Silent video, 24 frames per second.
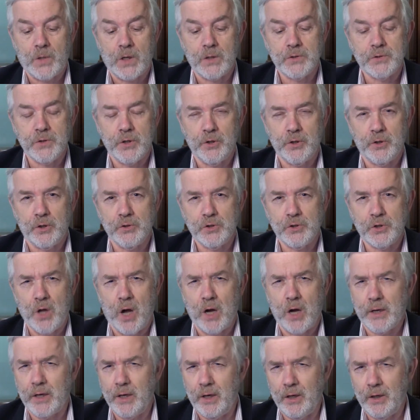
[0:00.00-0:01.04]
So you can
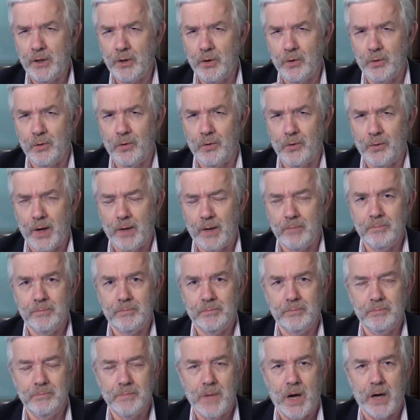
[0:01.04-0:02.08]
start getting your uh,
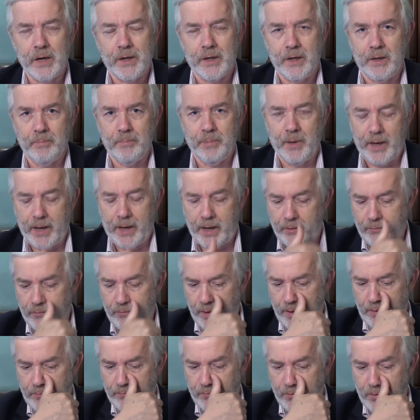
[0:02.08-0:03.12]
marketing plan
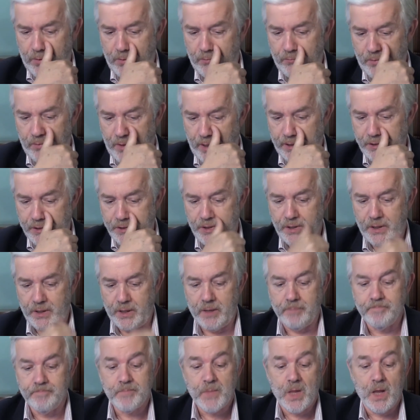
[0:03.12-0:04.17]
ready for, for next
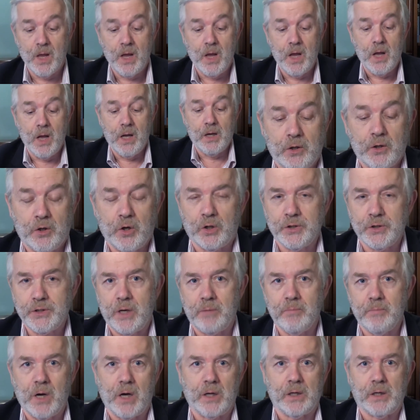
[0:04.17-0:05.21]
year.
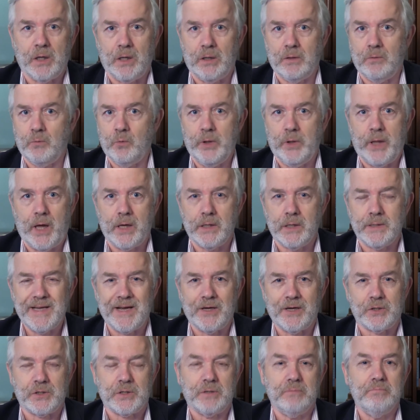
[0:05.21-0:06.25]
Content marketing, without a
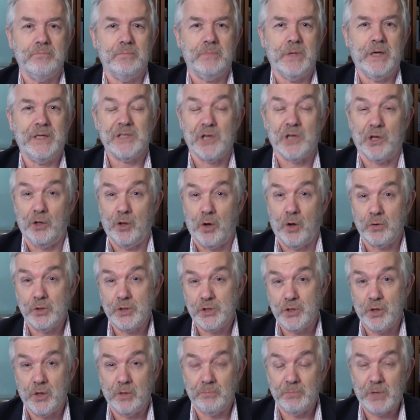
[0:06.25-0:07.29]
doubt. It's a
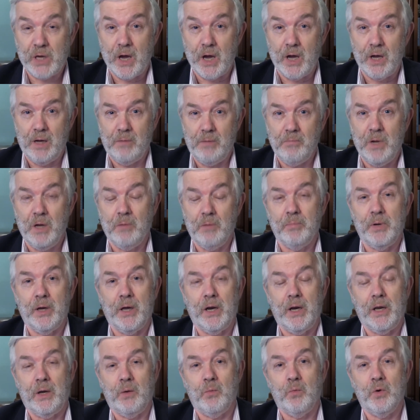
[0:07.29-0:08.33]
long-term game,
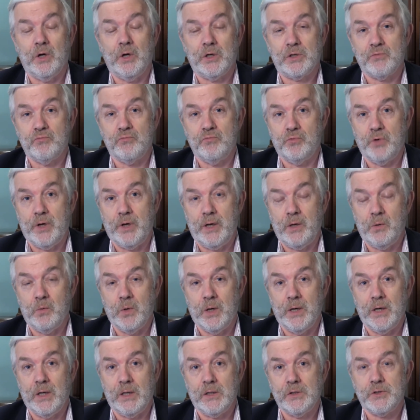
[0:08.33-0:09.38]
but it works really
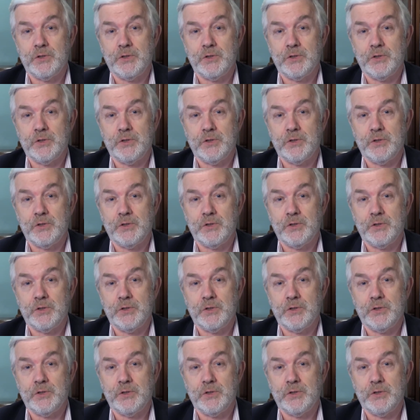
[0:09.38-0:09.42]
well.